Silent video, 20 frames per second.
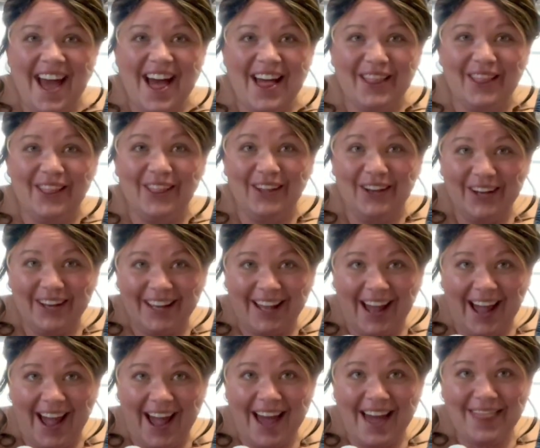look
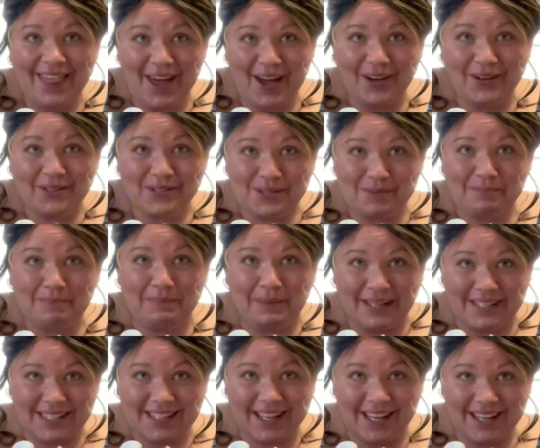at those
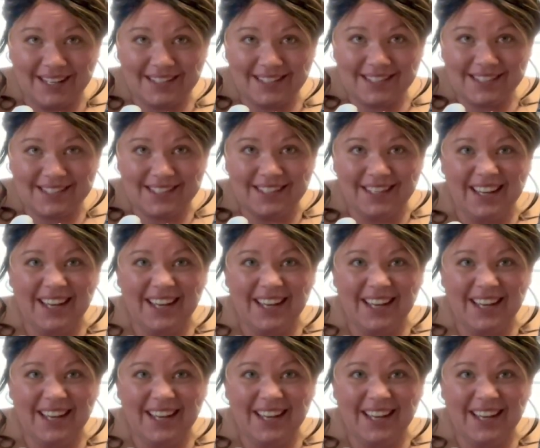biscuits.